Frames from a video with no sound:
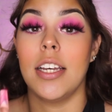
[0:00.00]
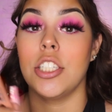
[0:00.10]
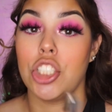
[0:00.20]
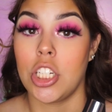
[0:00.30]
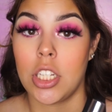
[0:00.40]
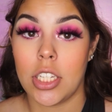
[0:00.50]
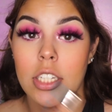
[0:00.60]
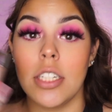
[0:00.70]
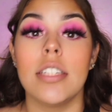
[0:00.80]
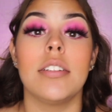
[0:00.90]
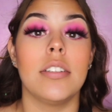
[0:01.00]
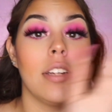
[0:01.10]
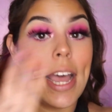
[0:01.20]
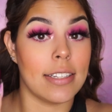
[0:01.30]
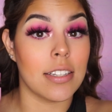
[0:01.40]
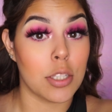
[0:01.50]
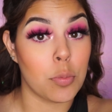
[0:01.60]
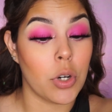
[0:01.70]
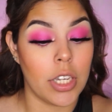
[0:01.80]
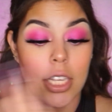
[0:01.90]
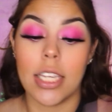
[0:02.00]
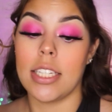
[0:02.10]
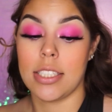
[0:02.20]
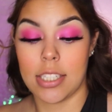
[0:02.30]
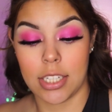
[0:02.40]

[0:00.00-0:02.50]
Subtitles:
she, as in spring, is